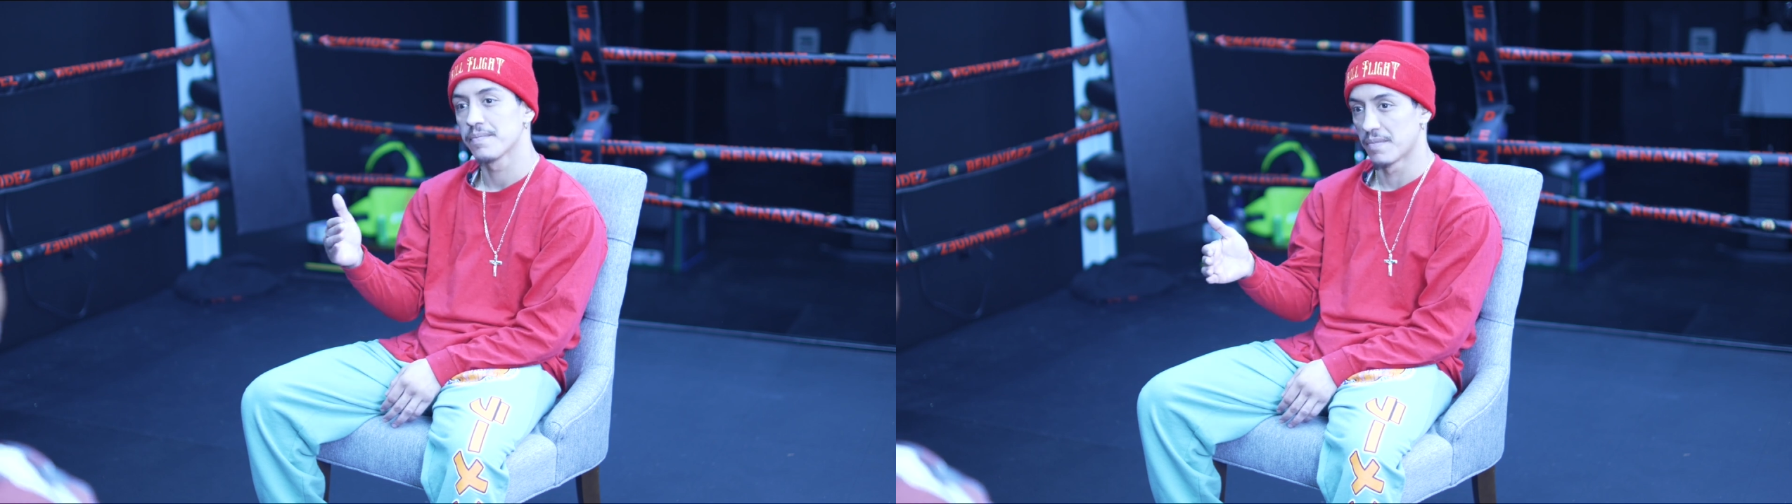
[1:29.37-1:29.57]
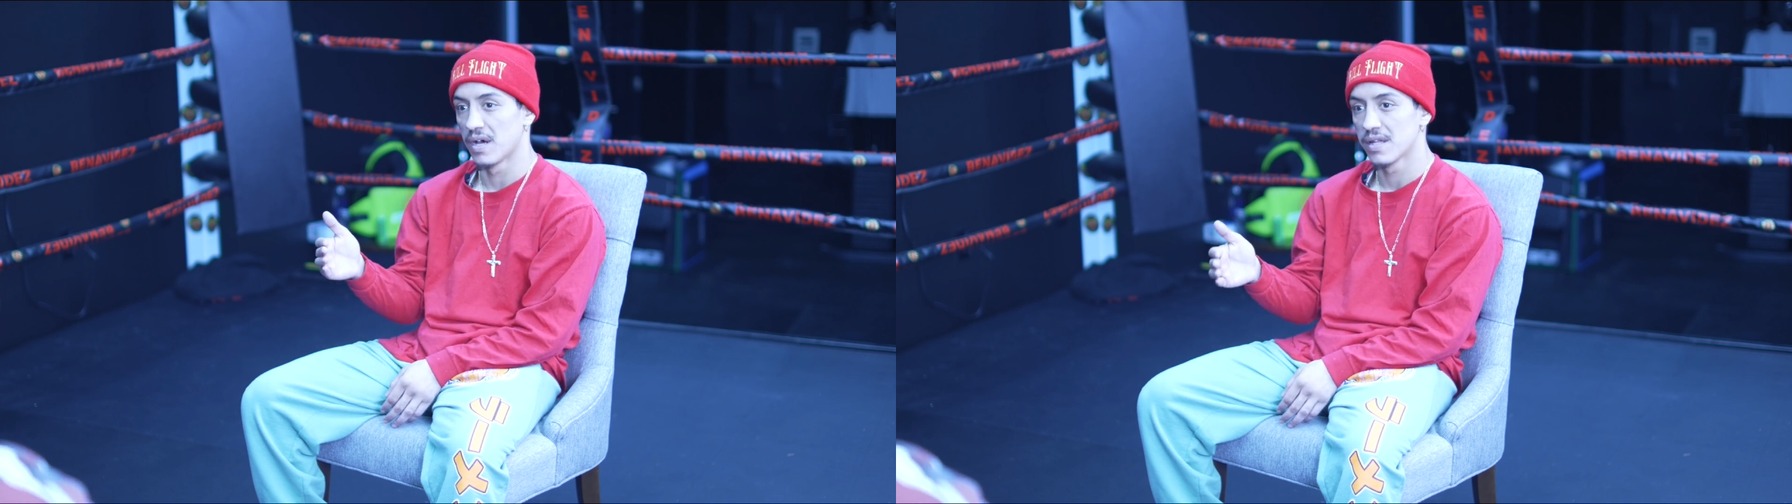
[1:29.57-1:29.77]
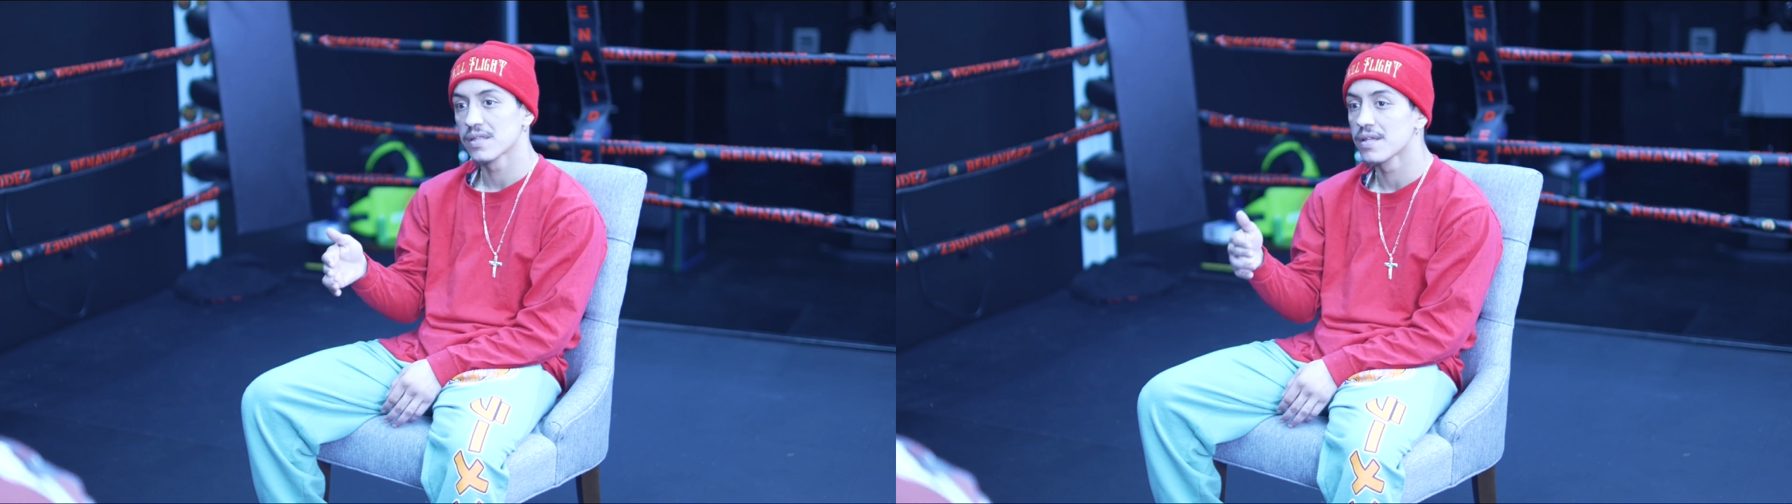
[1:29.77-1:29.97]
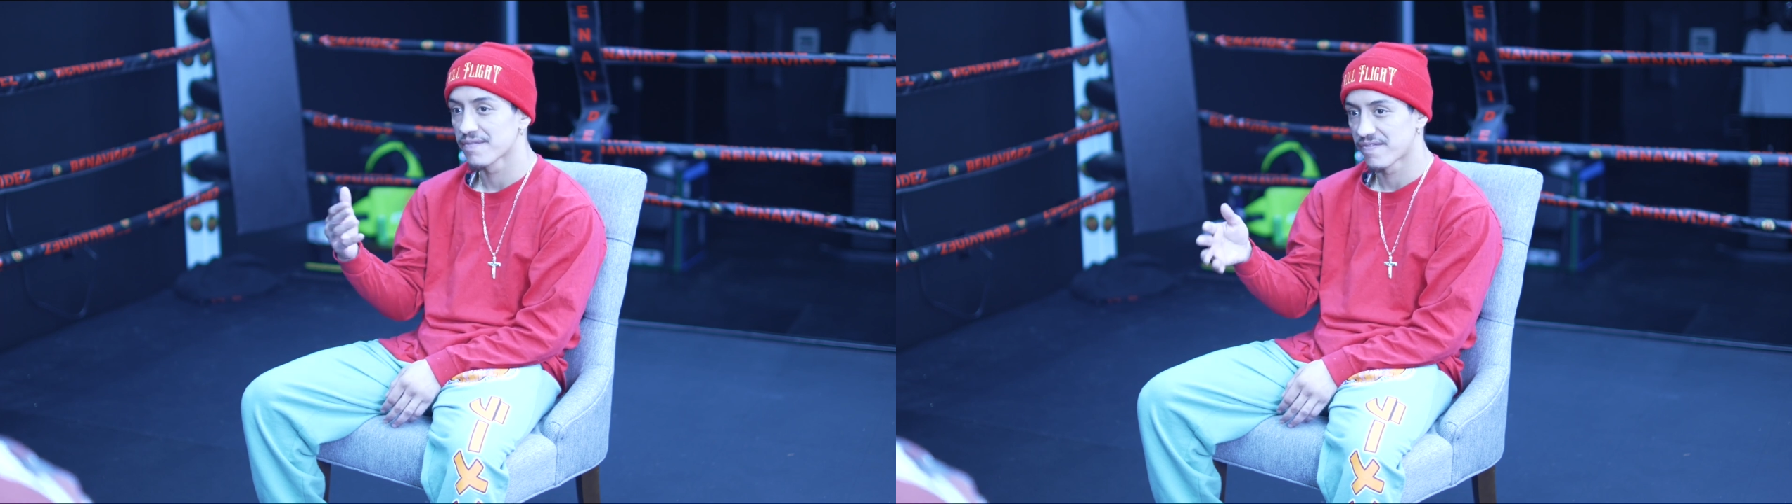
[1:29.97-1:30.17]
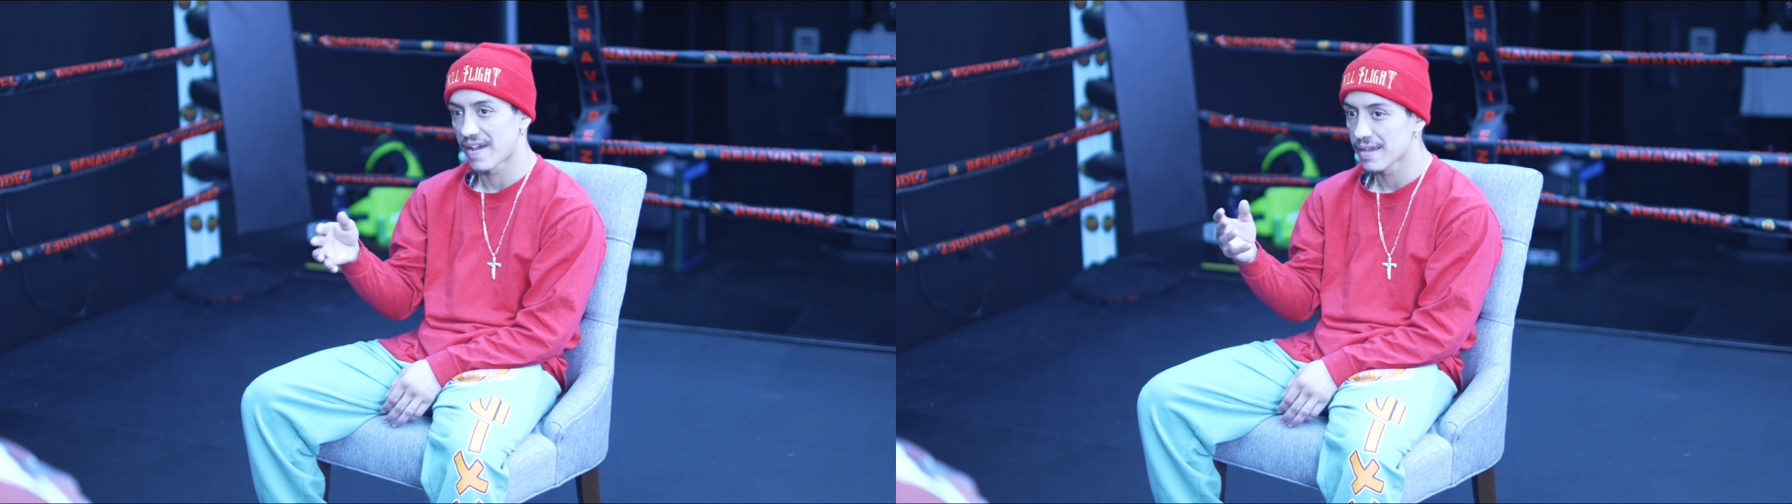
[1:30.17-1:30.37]
month
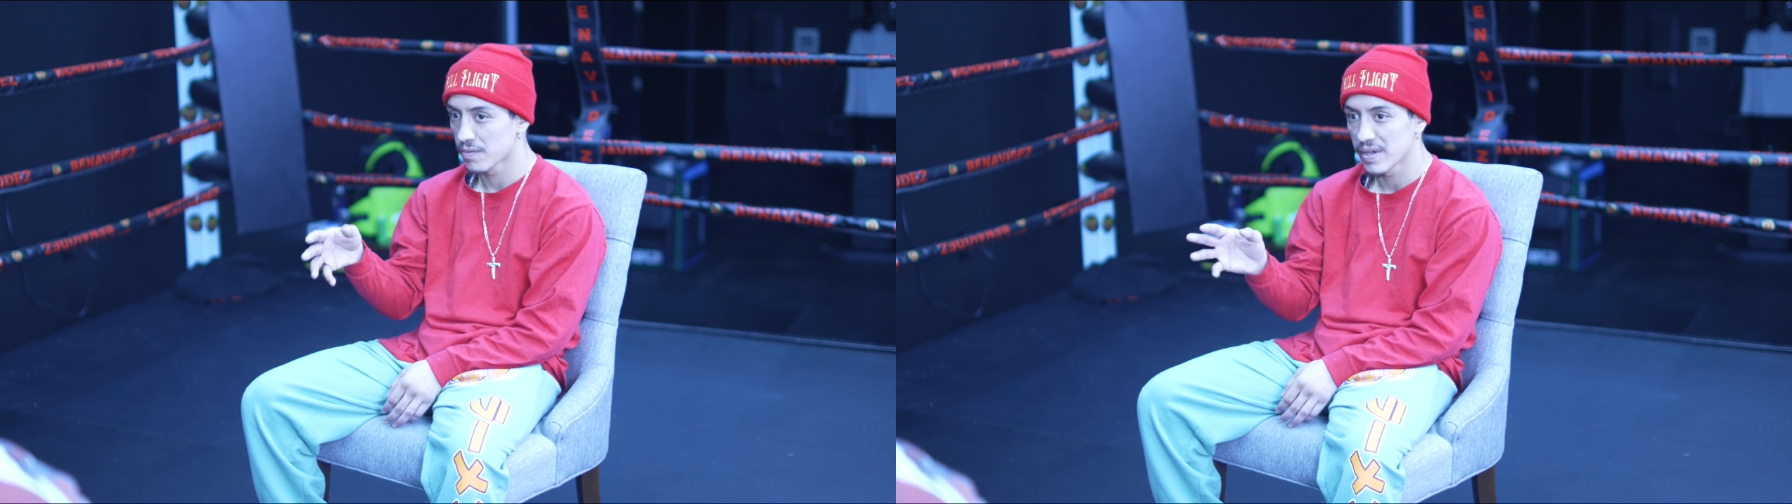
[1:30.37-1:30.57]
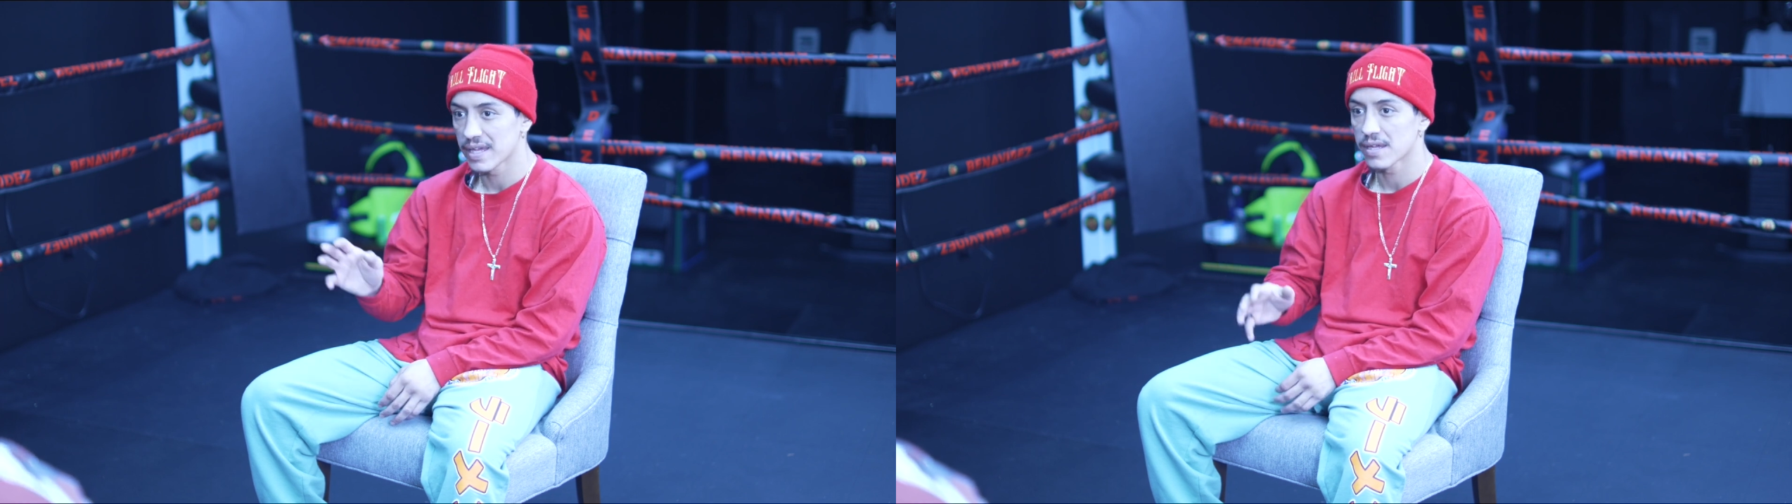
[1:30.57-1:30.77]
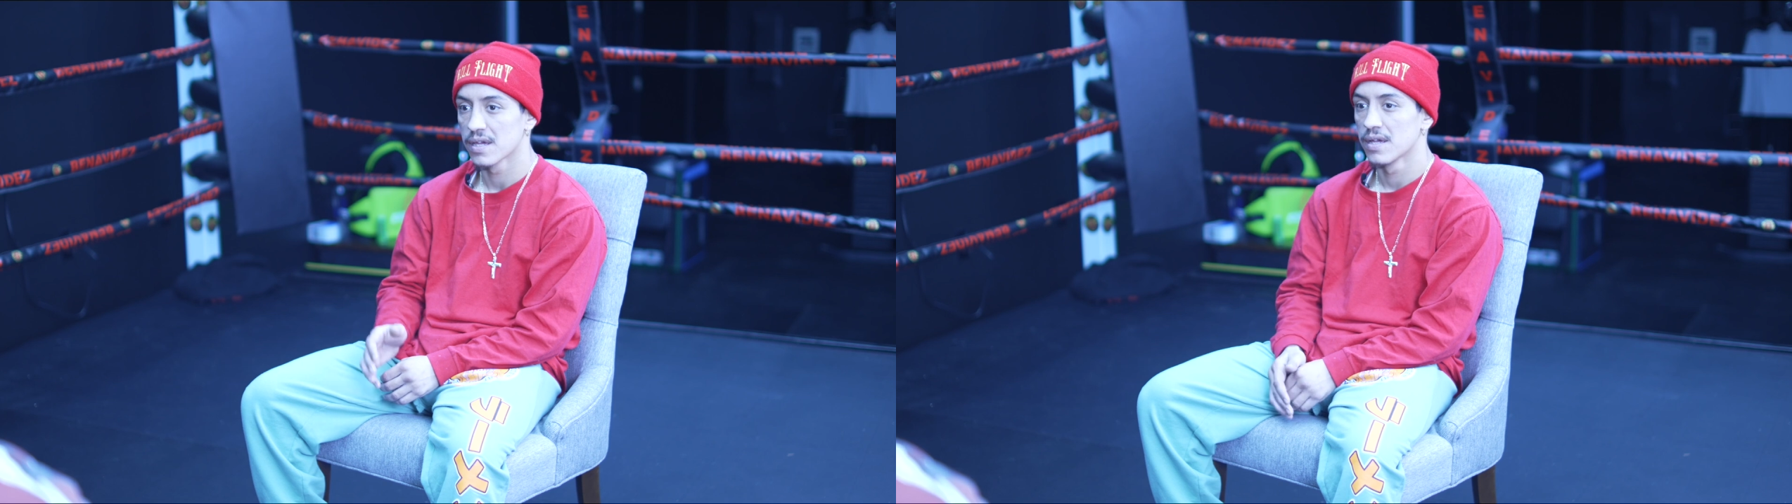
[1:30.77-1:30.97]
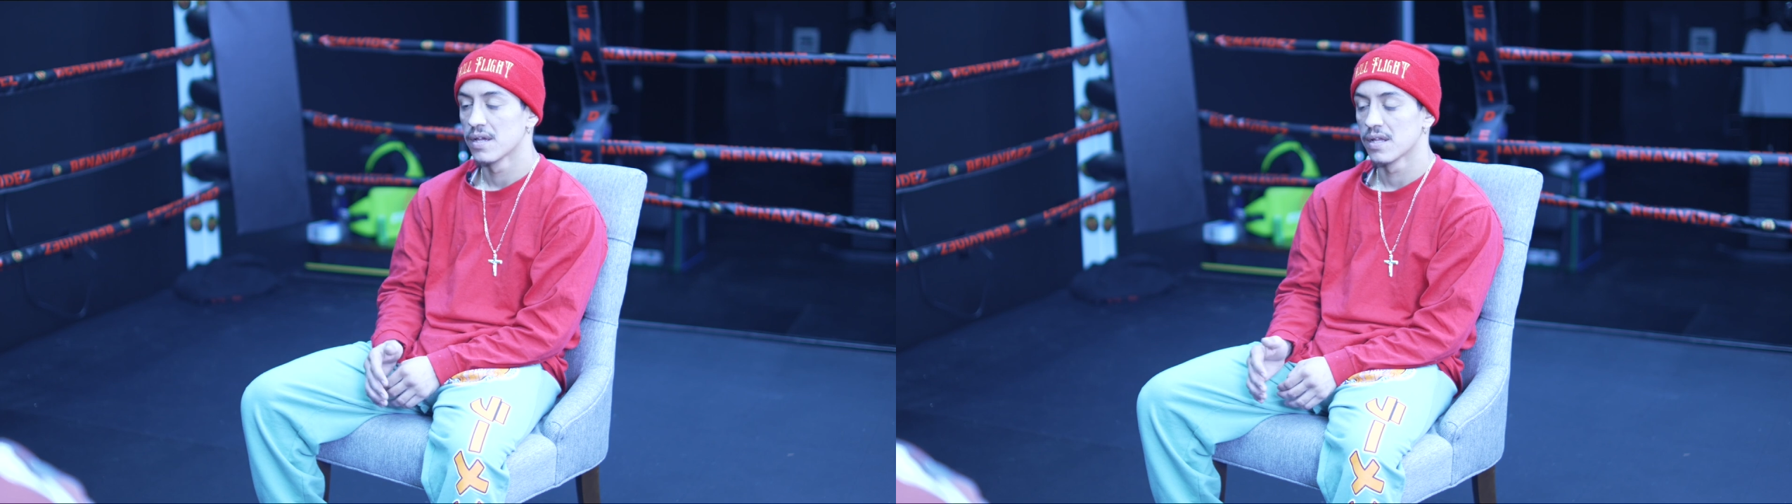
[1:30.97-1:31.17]
and fight week.